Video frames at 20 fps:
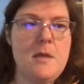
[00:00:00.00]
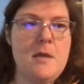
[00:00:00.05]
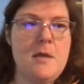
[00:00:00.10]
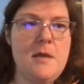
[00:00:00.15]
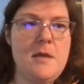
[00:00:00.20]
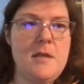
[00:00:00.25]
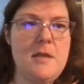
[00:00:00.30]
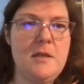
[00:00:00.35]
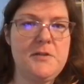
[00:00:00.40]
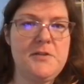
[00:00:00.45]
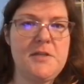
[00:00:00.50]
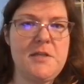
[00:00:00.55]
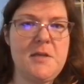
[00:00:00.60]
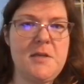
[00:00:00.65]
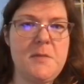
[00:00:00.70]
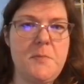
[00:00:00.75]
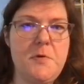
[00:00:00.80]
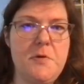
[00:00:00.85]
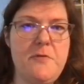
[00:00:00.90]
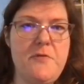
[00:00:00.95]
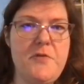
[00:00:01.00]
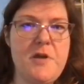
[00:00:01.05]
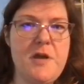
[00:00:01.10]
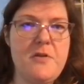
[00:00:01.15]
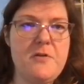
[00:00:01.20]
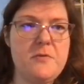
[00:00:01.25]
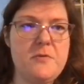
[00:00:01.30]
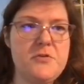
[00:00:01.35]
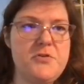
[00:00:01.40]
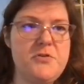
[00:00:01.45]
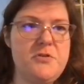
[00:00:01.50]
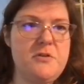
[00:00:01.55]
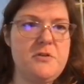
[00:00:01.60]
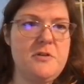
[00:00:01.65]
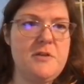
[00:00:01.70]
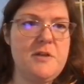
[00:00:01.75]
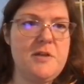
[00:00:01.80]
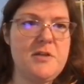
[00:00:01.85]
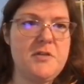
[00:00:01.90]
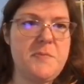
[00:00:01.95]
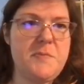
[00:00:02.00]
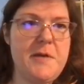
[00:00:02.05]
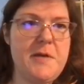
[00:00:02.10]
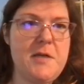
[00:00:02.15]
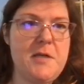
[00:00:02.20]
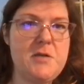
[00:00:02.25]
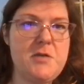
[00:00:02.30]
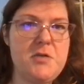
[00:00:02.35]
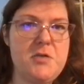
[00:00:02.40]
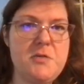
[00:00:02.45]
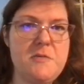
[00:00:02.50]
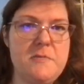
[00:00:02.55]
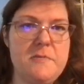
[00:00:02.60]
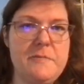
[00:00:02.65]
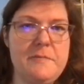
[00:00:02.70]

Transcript: And it looks like it moved the other ones to the next page.